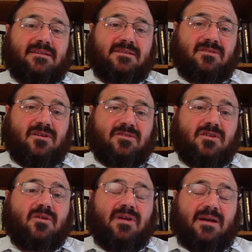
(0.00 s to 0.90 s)
a
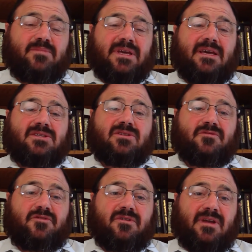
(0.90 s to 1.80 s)
Torah obligation
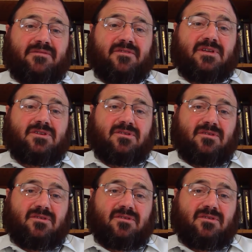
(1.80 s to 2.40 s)
for every